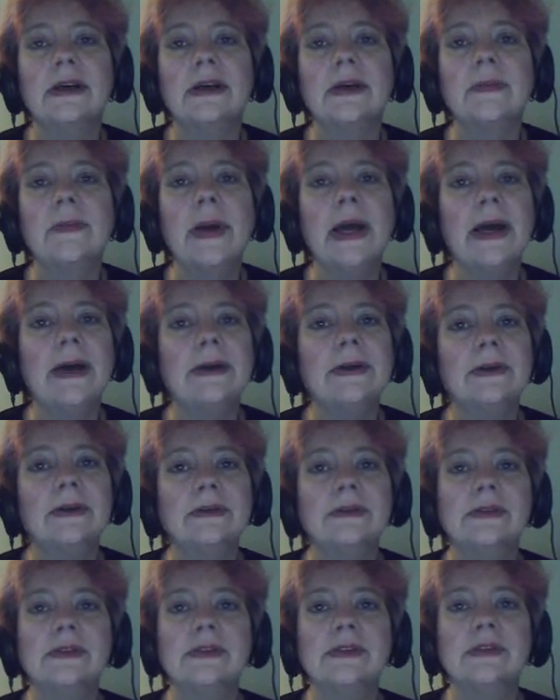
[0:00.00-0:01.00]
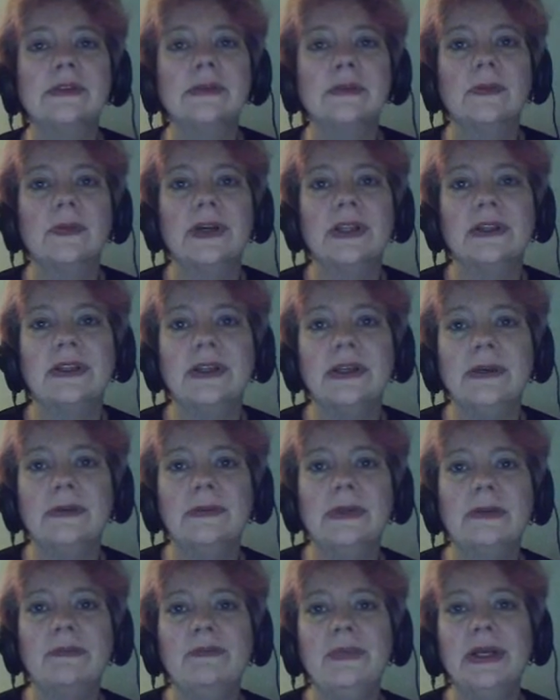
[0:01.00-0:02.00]
patterns with the
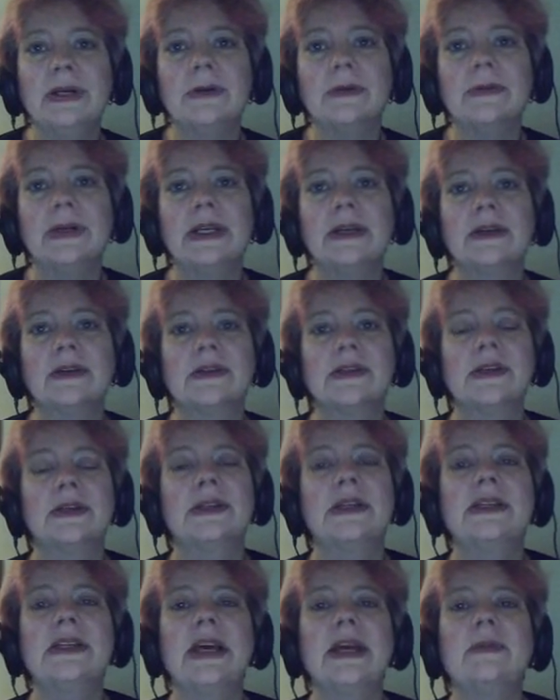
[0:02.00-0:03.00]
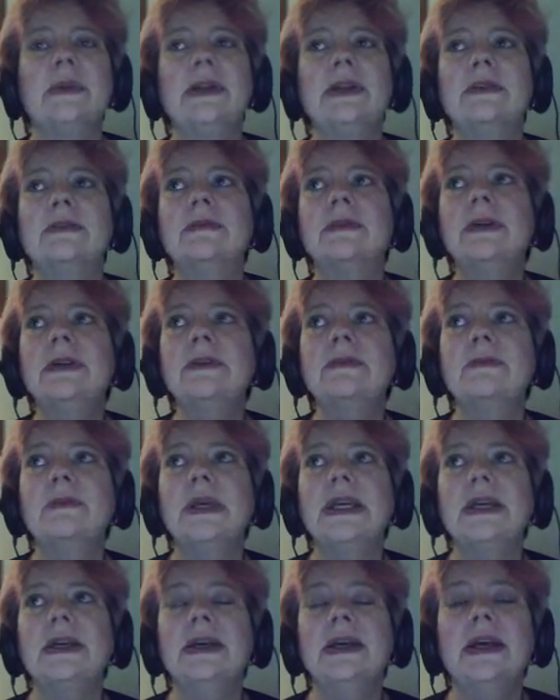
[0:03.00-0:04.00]
beer rings on the table in front of
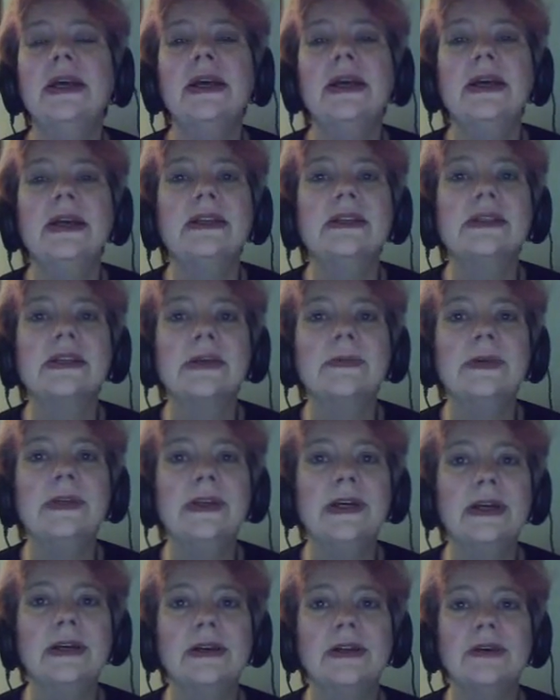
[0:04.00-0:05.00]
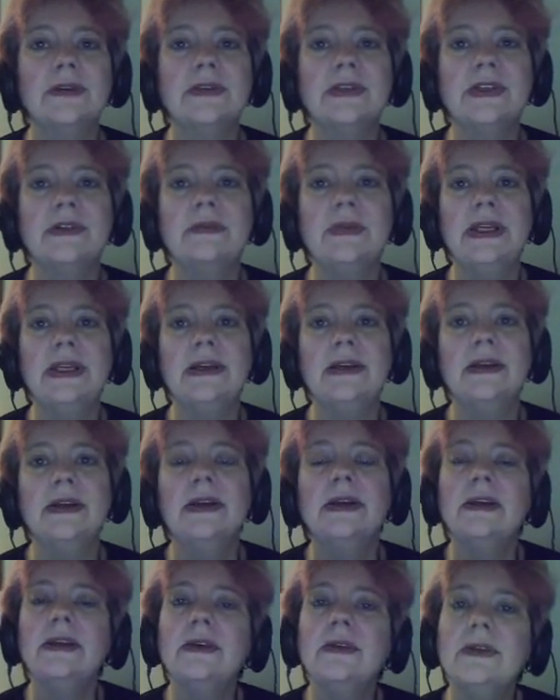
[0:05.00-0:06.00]
me, and someone echoed to me,
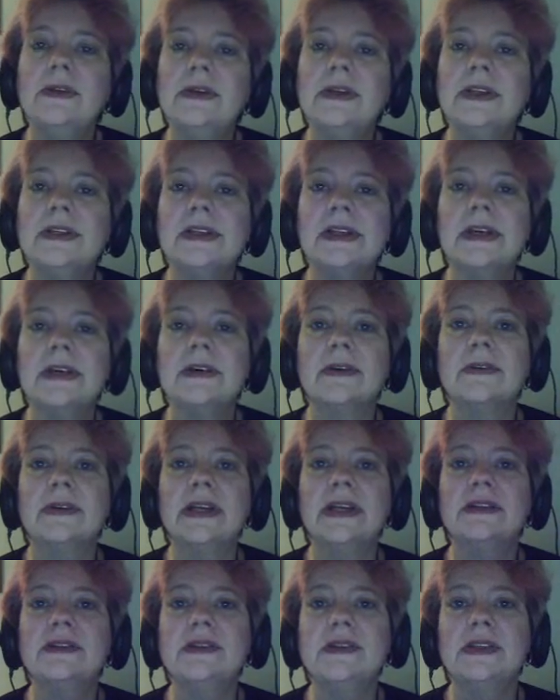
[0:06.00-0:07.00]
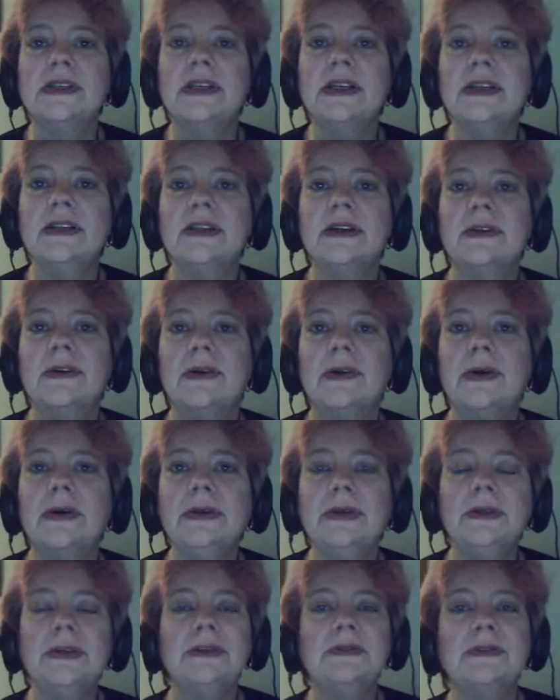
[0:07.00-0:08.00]
"You look down and see that
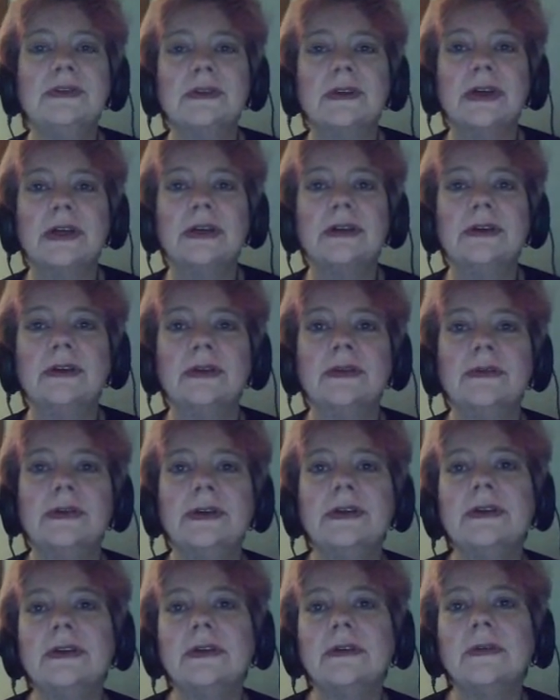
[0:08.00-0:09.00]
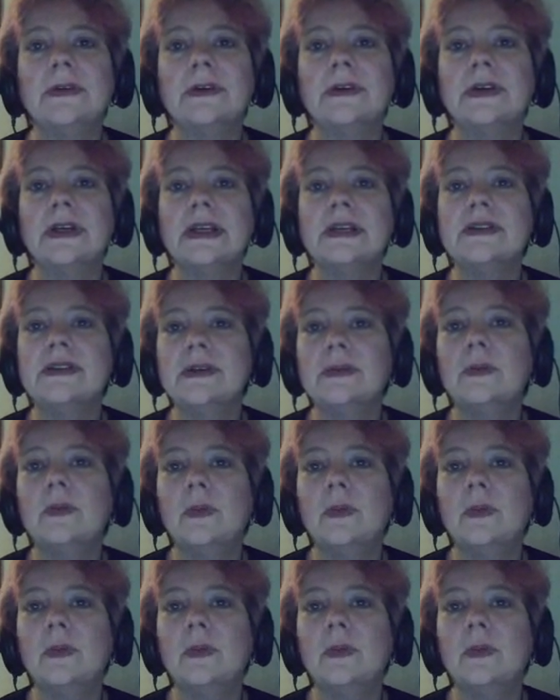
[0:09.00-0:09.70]
all you have drawn over and over is the